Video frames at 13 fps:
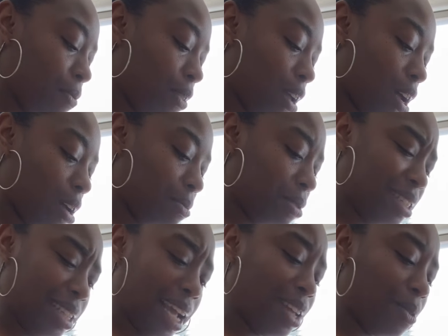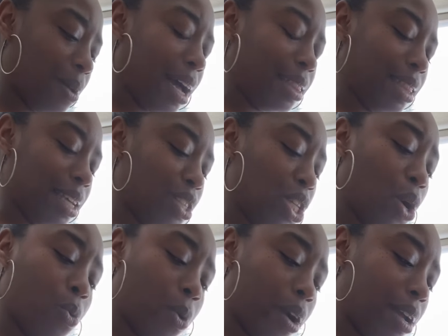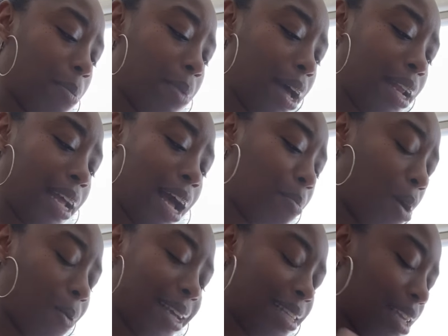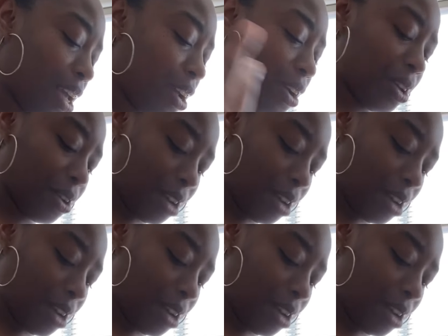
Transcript: um she's saying you got this don't worry about it i'm always here you're